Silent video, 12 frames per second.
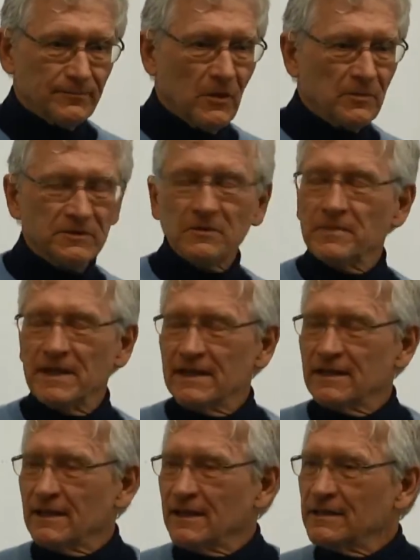almost
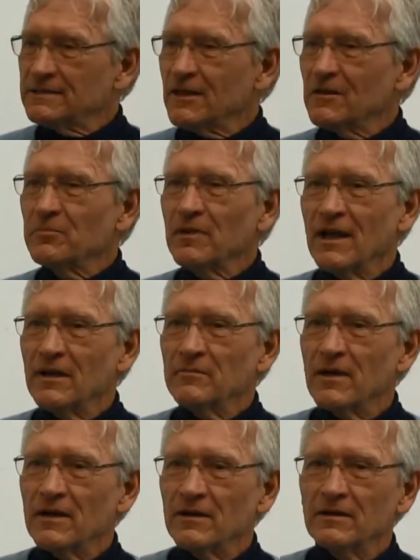immediately I started playing
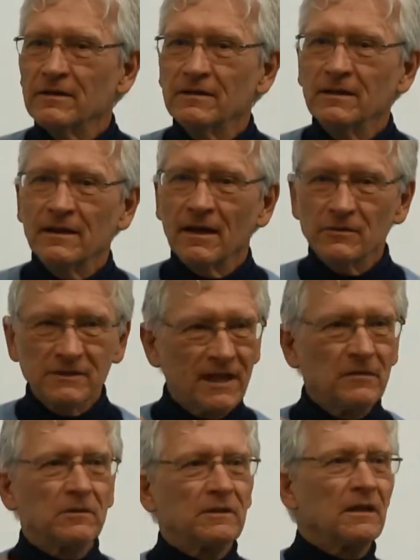better, and I was
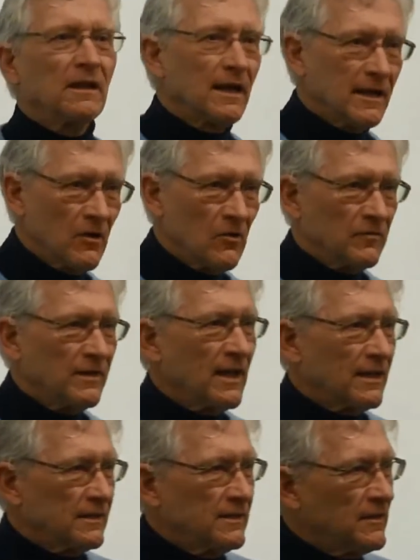able to let go of
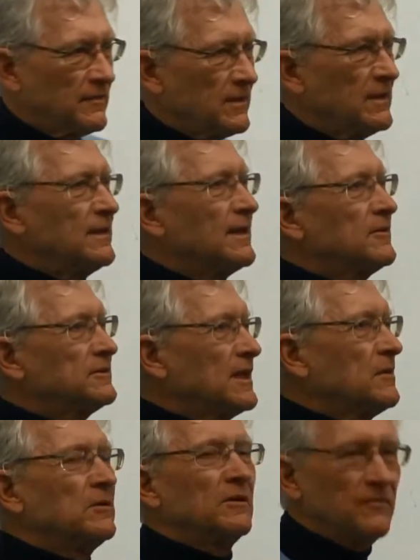negativity, and I was
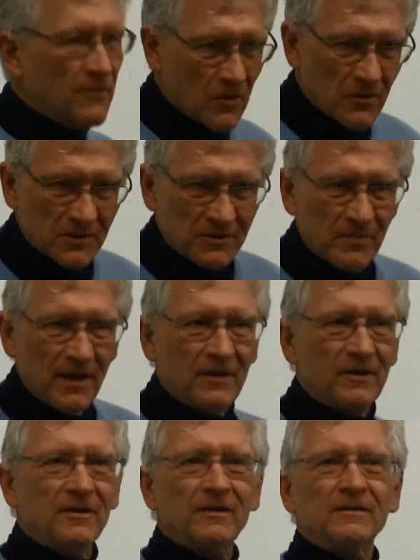able to focus
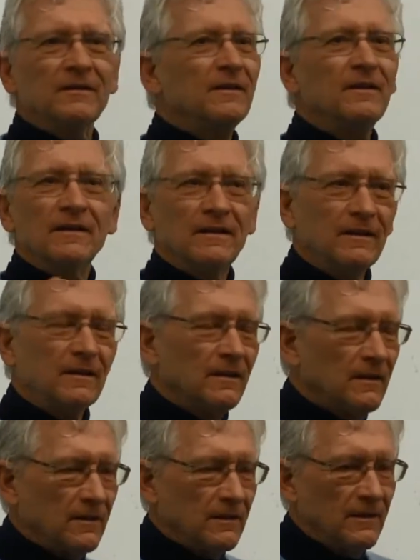better, and
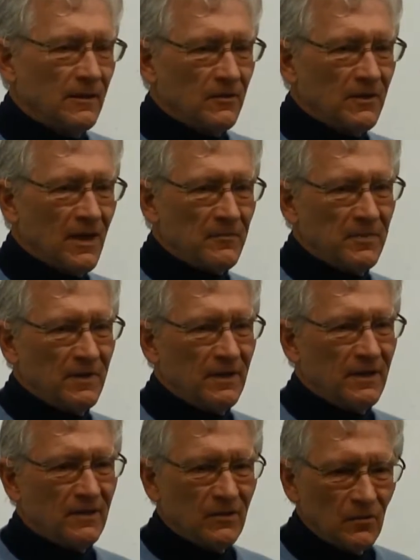you know, not
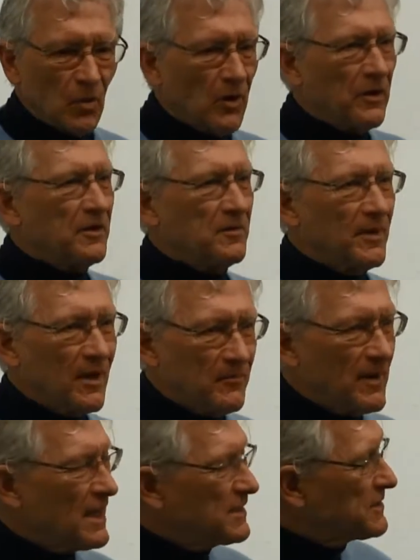be worried
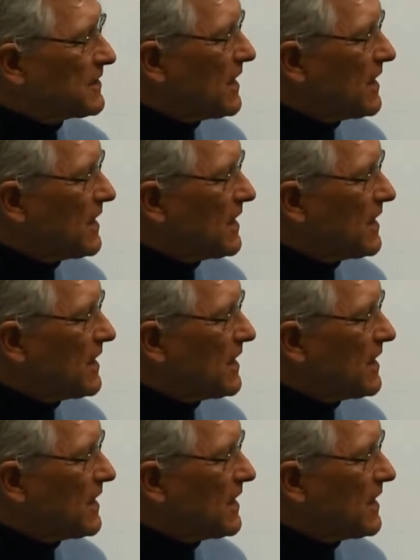about bad